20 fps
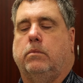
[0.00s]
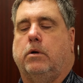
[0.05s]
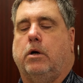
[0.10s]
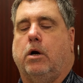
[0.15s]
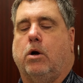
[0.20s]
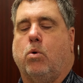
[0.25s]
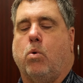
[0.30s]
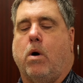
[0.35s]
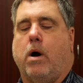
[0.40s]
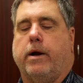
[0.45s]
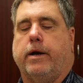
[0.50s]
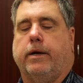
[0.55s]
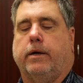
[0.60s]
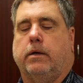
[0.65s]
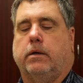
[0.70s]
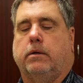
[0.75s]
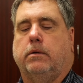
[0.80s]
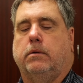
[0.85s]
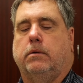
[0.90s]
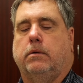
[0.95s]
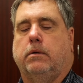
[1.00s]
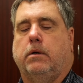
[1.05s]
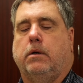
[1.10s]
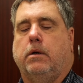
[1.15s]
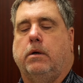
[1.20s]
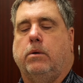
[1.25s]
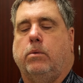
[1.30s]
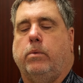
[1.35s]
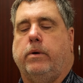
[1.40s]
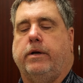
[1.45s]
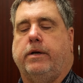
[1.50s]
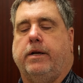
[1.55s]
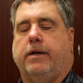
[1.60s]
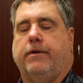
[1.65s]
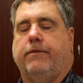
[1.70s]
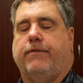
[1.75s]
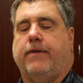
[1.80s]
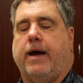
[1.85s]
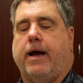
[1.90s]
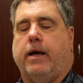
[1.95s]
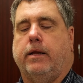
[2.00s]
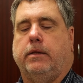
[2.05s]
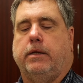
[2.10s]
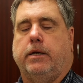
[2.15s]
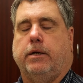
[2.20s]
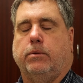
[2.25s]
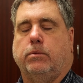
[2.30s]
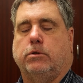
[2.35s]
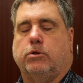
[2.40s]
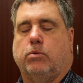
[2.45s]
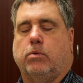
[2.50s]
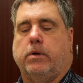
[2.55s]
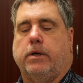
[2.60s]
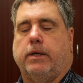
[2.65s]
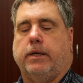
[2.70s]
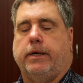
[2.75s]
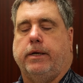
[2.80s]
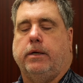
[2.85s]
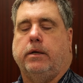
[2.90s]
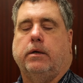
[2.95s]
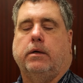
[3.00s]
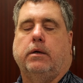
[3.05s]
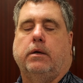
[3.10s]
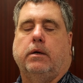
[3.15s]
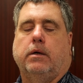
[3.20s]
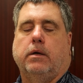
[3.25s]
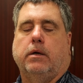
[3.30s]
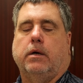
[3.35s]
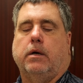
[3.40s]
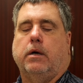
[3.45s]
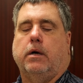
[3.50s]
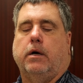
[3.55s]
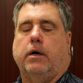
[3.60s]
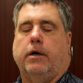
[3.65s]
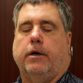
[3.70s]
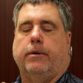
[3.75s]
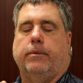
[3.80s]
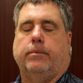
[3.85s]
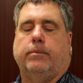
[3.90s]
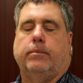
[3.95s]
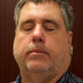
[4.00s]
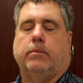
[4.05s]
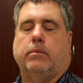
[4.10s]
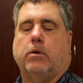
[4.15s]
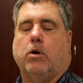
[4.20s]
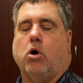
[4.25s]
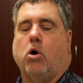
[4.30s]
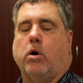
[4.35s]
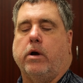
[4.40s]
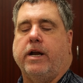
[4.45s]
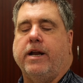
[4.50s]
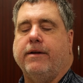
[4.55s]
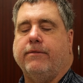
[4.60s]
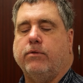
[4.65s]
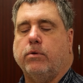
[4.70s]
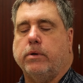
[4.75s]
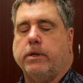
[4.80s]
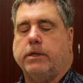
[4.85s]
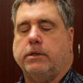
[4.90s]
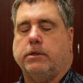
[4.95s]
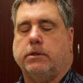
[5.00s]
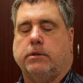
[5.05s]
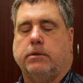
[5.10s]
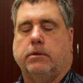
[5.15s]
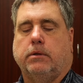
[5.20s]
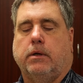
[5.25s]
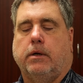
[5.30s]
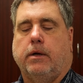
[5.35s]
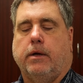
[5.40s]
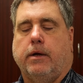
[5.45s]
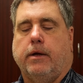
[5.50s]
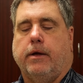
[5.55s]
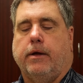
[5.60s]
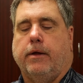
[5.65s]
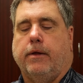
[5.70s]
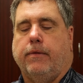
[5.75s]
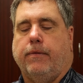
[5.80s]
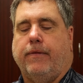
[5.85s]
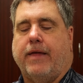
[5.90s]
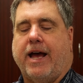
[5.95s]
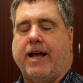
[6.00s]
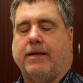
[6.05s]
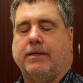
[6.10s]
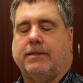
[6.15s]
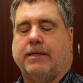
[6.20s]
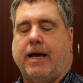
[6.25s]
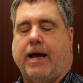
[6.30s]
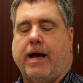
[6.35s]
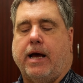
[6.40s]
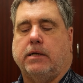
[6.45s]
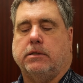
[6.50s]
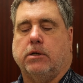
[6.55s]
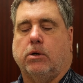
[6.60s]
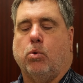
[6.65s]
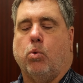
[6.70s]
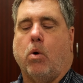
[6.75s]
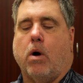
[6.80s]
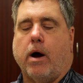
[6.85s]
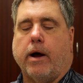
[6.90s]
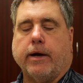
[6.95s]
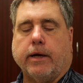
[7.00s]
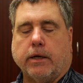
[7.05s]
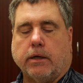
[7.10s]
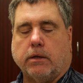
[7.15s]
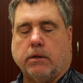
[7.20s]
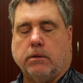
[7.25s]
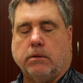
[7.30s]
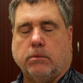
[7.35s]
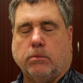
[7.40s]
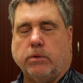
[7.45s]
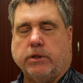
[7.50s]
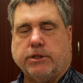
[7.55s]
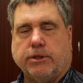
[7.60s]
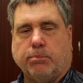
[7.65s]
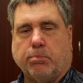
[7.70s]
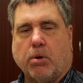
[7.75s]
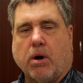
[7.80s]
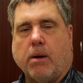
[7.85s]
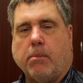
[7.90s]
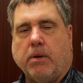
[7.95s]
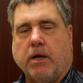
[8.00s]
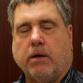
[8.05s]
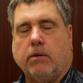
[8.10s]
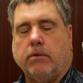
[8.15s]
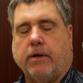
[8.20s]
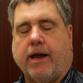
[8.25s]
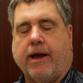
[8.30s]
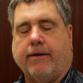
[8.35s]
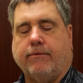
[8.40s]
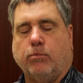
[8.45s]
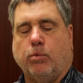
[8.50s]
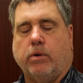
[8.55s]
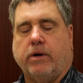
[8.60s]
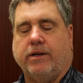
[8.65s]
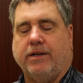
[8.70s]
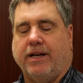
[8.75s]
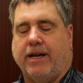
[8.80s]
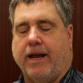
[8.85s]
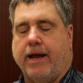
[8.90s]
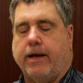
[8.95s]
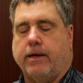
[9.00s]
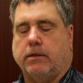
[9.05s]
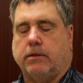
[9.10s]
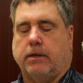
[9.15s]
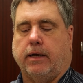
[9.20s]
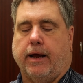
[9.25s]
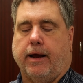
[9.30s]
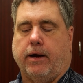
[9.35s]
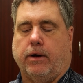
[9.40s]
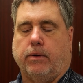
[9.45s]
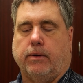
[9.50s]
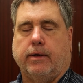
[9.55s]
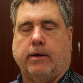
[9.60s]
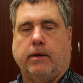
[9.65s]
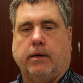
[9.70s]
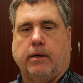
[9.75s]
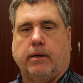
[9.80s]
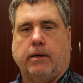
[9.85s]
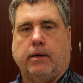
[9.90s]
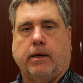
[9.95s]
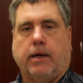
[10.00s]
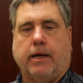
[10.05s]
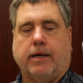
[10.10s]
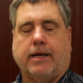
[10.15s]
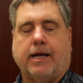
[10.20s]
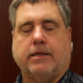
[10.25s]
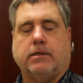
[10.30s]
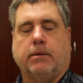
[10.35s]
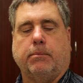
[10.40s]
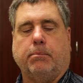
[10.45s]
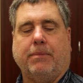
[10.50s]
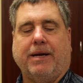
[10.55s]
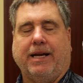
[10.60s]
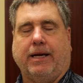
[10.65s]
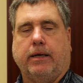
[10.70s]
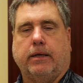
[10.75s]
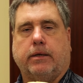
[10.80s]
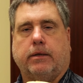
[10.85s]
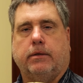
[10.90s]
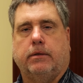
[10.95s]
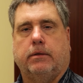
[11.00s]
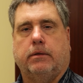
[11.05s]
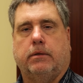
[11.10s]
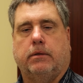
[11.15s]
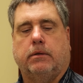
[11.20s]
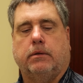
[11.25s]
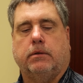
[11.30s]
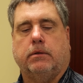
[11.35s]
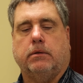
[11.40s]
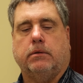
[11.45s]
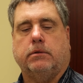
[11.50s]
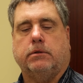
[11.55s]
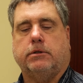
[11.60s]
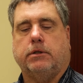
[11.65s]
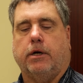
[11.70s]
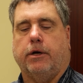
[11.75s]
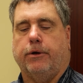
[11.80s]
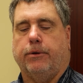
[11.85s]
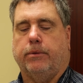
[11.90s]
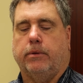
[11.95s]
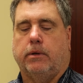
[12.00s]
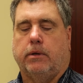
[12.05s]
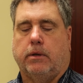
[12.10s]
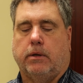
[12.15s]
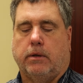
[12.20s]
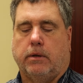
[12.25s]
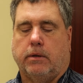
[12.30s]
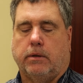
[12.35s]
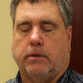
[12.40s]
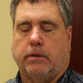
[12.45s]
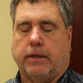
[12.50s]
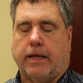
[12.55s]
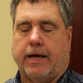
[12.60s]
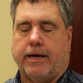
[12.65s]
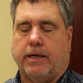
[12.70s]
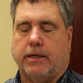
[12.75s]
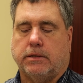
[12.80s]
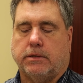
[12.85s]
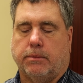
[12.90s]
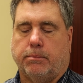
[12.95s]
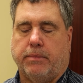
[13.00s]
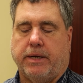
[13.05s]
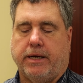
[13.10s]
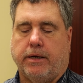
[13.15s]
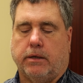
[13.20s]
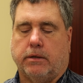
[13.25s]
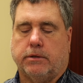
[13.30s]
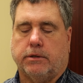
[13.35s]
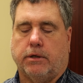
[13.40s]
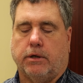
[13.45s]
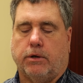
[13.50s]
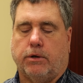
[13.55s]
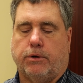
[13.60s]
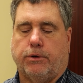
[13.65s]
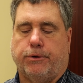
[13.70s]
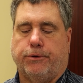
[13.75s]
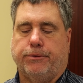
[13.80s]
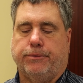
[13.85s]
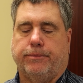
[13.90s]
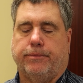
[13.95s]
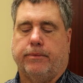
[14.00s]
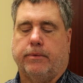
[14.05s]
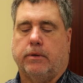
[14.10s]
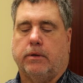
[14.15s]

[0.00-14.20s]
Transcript: aquatic, we identified that it was really carnivorous. That size aquatic, we should probably only have one guess now, and that's a mink. So that is a mink skull,